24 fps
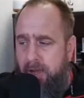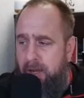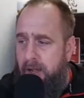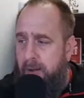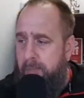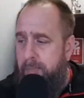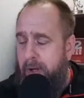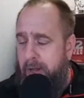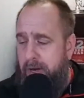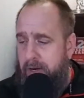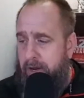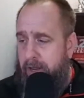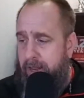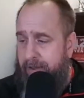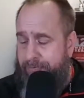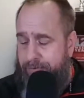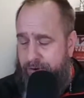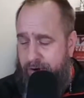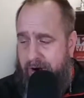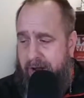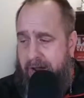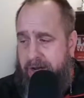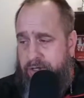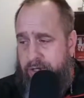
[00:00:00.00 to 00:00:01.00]
But if
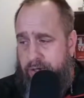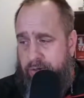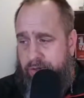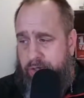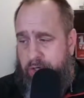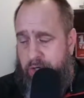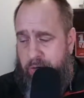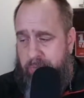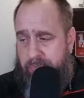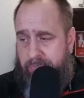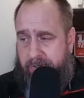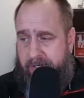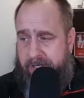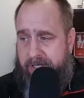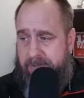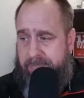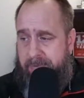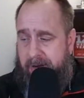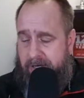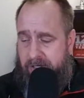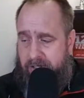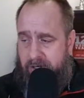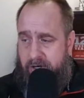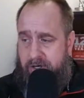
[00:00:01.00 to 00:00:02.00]
you're on YouTube, please
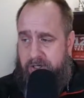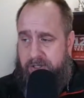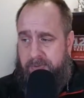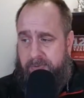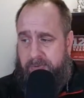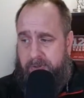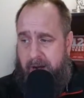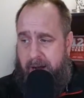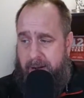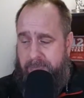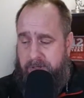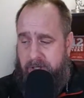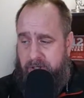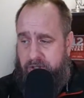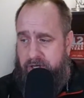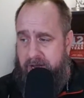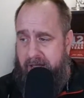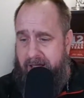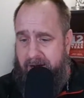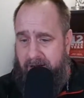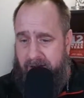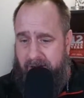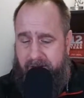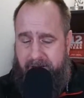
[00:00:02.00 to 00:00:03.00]
make sure you subscribe to the
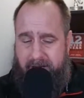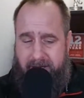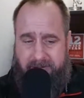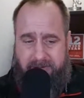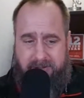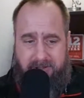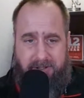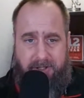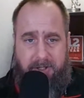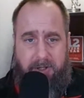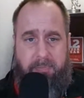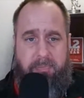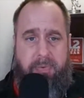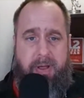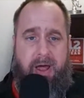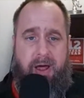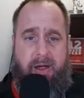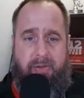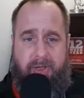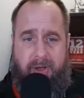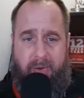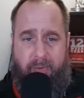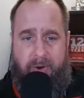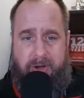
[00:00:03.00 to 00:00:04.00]
channel, hit the little
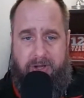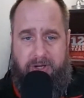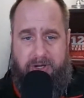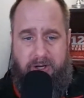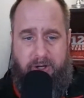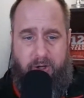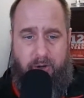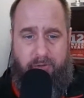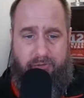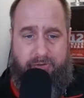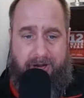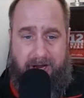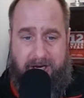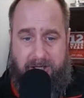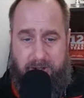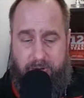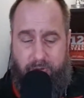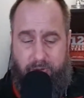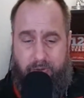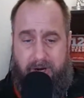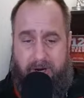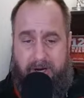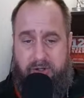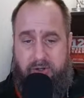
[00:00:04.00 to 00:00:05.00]
bell. That way you get
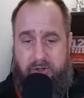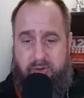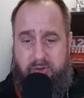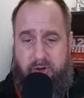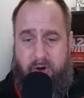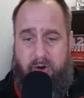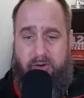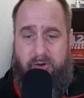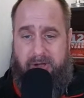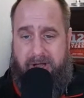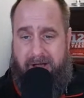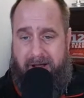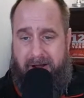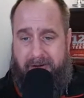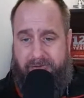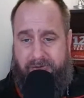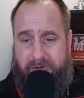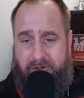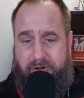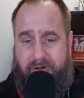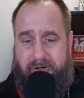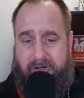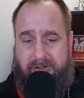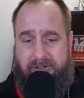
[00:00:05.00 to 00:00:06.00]
notifications when I do go live
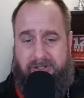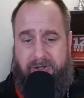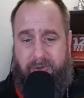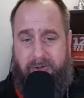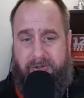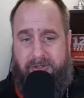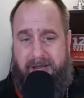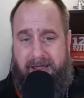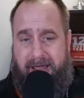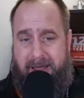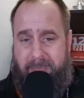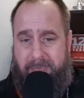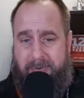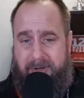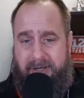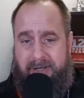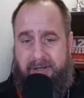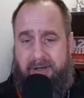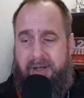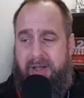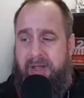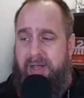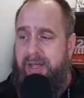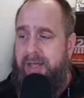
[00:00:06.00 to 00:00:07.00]
so you can see what's happening.